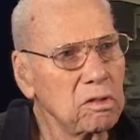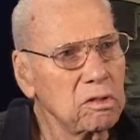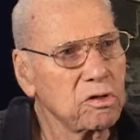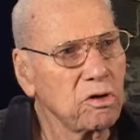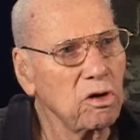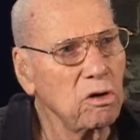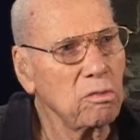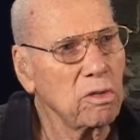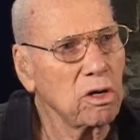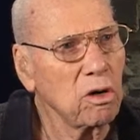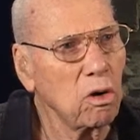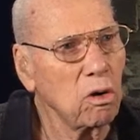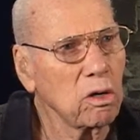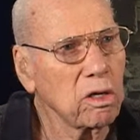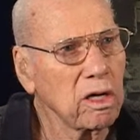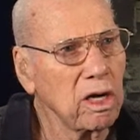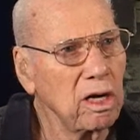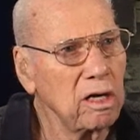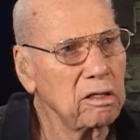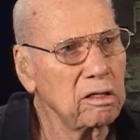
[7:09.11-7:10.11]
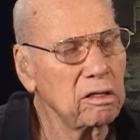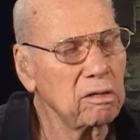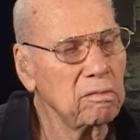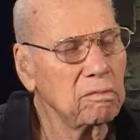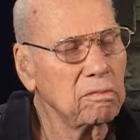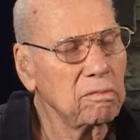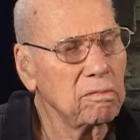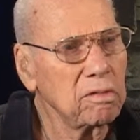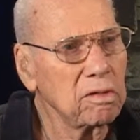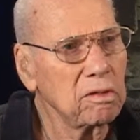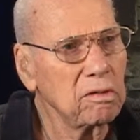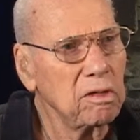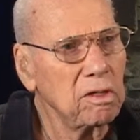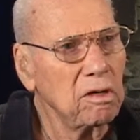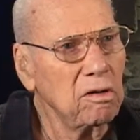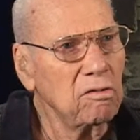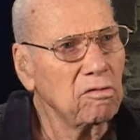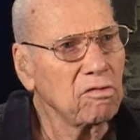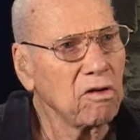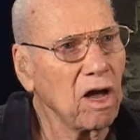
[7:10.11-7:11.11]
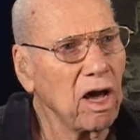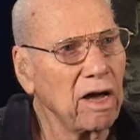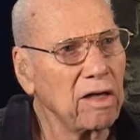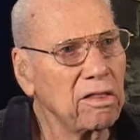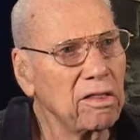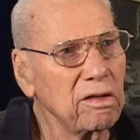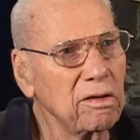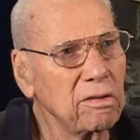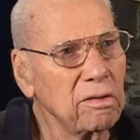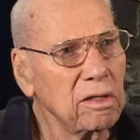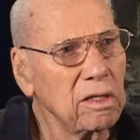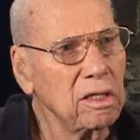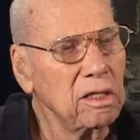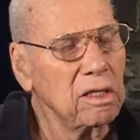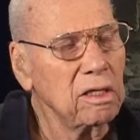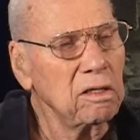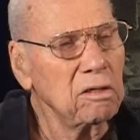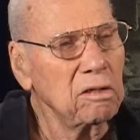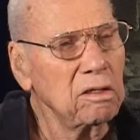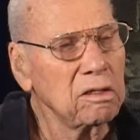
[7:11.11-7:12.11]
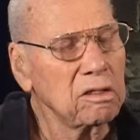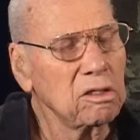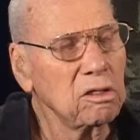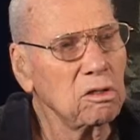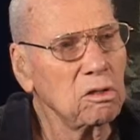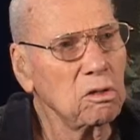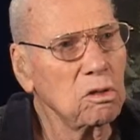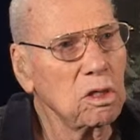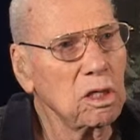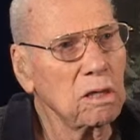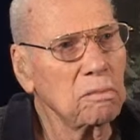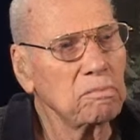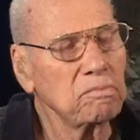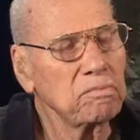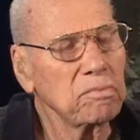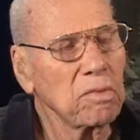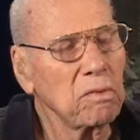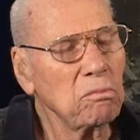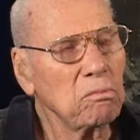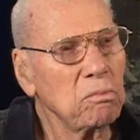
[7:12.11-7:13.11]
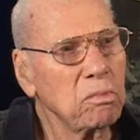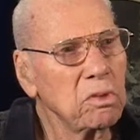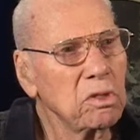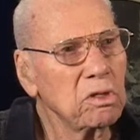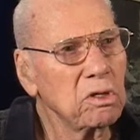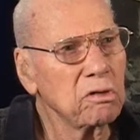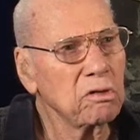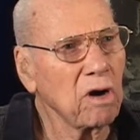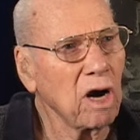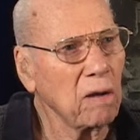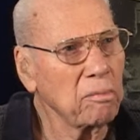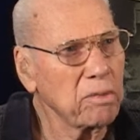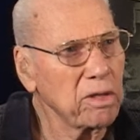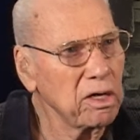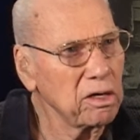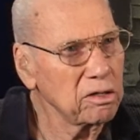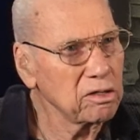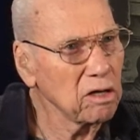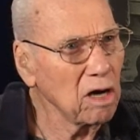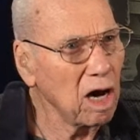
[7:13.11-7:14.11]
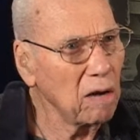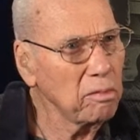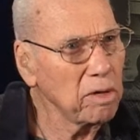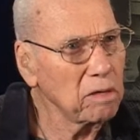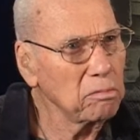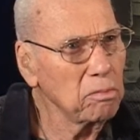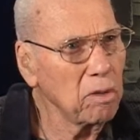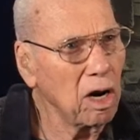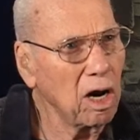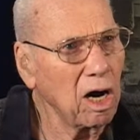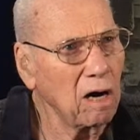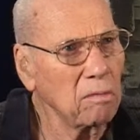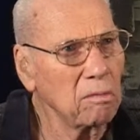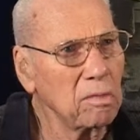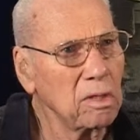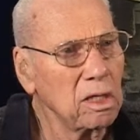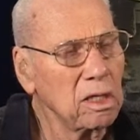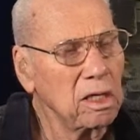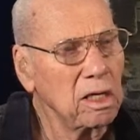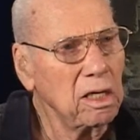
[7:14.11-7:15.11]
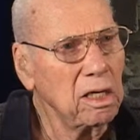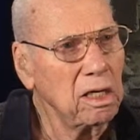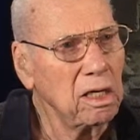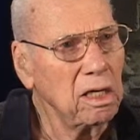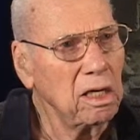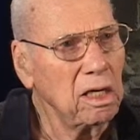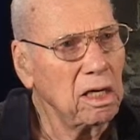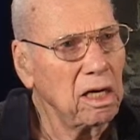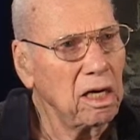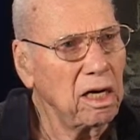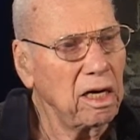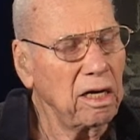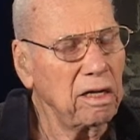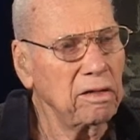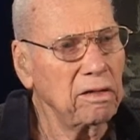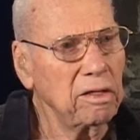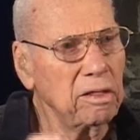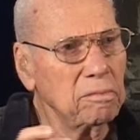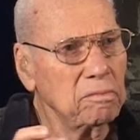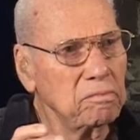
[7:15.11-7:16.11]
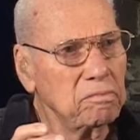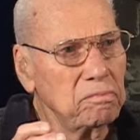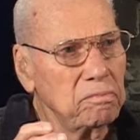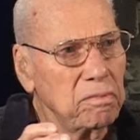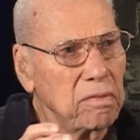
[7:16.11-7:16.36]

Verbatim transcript: Truman okayed the fly the to um, drop the atomic bomb, and the,